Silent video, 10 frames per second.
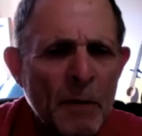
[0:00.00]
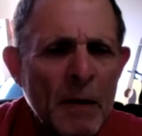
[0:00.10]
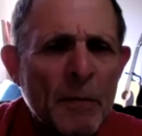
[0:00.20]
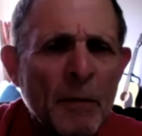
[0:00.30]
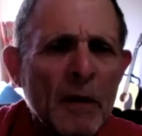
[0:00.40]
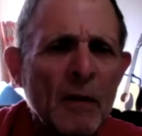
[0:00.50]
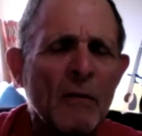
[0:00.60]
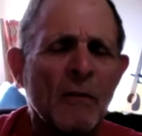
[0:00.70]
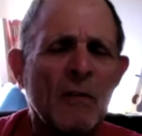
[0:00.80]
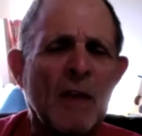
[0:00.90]
people
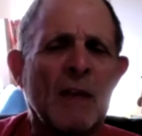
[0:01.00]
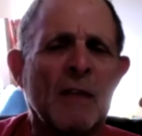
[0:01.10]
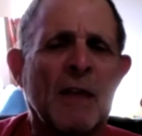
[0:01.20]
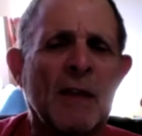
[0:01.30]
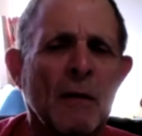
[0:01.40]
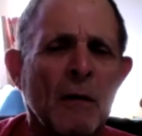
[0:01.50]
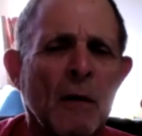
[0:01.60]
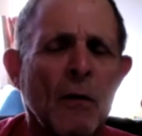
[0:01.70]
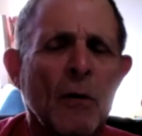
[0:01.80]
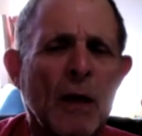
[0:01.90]
here say that,
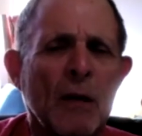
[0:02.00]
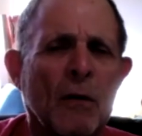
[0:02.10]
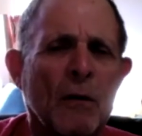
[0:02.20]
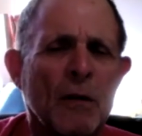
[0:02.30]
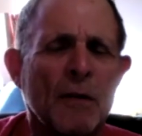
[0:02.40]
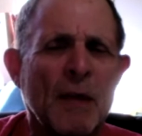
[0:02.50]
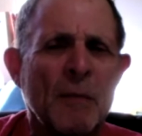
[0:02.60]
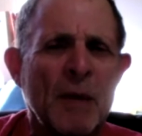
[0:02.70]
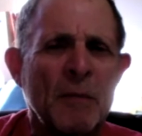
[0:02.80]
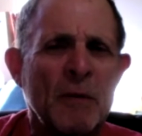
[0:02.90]
okay, all of that
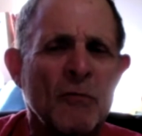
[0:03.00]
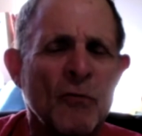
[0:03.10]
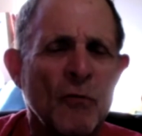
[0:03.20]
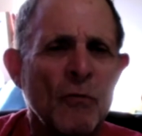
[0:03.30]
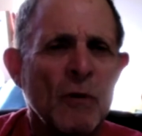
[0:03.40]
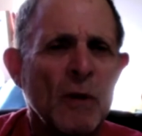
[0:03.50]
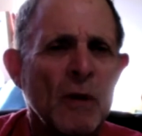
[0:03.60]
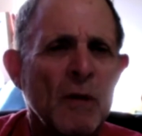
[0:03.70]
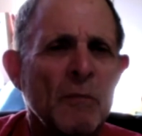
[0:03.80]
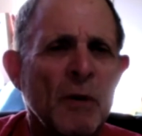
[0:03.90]
may be true,
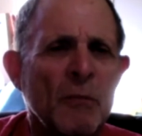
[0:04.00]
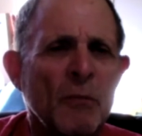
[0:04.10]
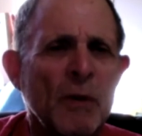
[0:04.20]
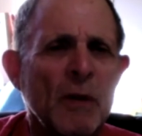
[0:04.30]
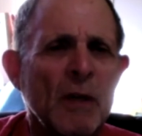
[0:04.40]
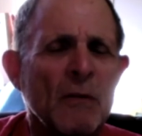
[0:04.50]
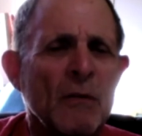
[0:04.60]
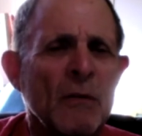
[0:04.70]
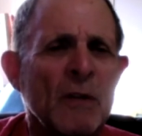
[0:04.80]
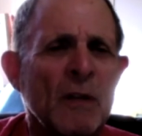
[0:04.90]
but we
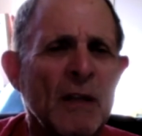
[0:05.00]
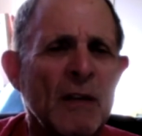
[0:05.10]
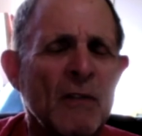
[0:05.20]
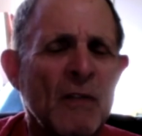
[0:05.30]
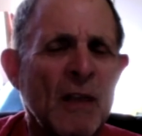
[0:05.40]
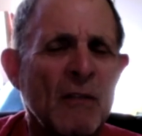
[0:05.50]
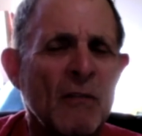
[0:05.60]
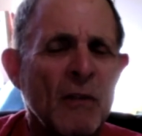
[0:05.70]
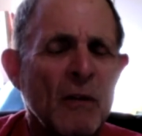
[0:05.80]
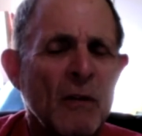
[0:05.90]
here in the United
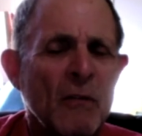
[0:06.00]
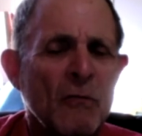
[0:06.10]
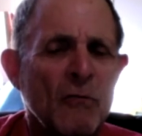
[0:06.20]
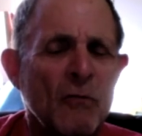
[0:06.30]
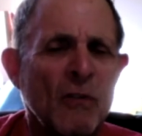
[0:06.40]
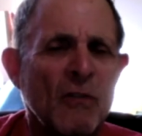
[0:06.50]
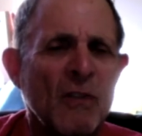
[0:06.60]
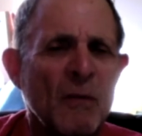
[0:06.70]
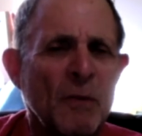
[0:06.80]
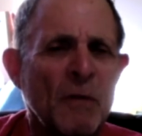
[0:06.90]
States should
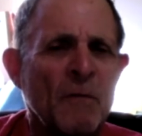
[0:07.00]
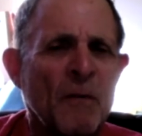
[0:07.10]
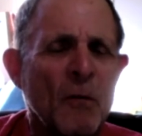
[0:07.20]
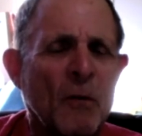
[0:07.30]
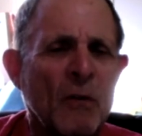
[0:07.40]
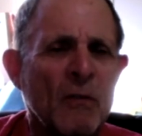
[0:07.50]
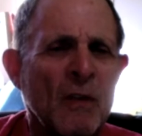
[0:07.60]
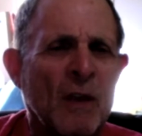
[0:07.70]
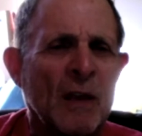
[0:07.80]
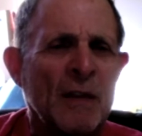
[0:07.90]
just simply focus
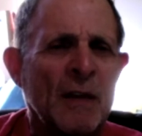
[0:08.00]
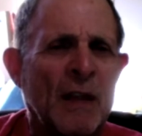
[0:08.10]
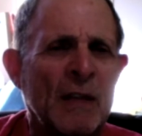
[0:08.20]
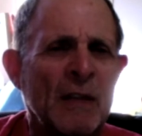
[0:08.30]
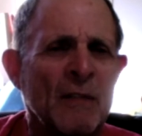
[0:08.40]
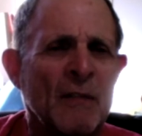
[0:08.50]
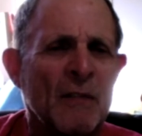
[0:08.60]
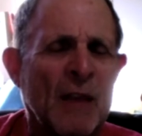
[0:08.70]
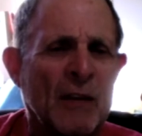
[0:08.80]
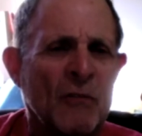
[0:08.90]
on ending the
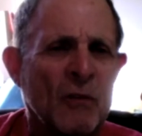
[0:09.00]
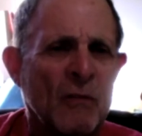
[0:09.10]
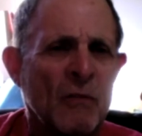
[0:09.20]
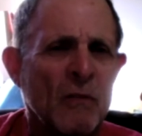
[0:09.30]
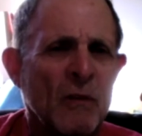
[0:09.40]
sanctions.